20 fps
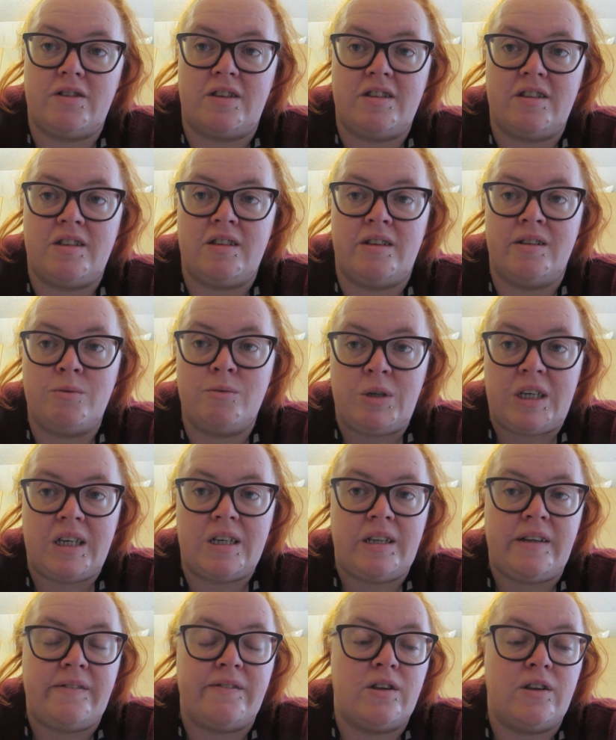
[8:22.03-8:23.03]
I did like
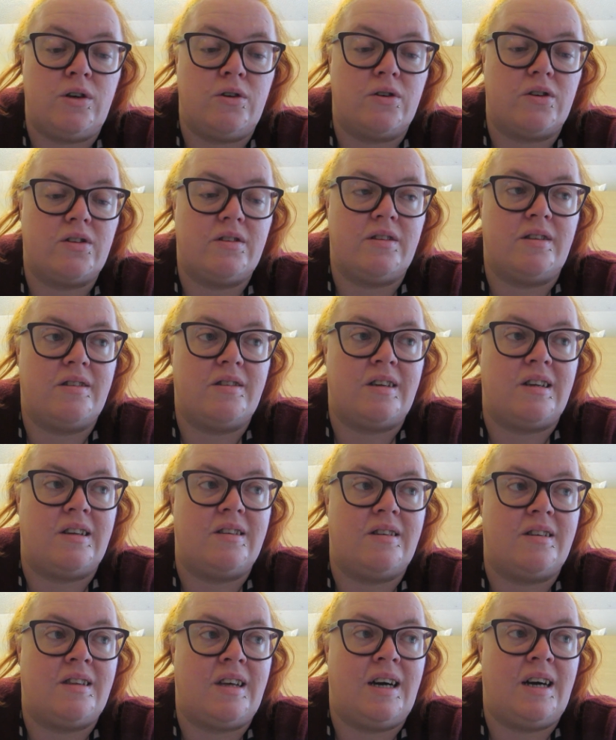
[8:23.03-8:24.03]
weekly vlogs and things
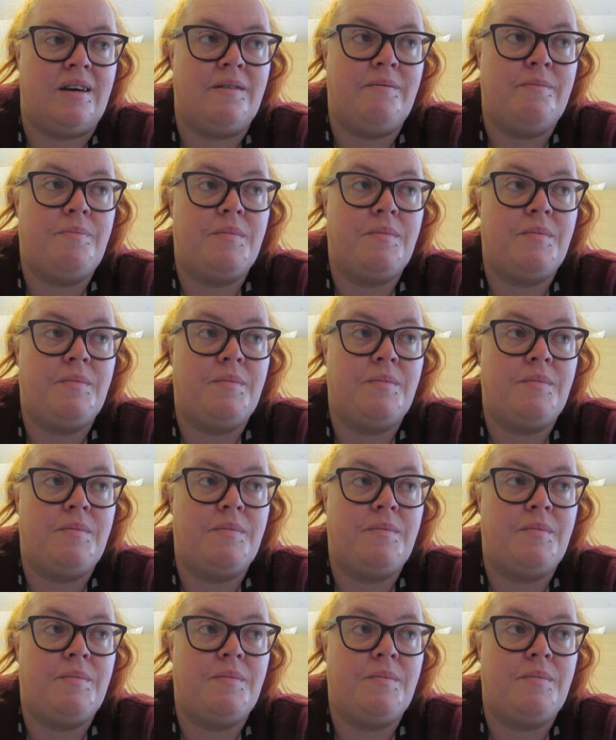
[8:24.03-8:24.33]
like that.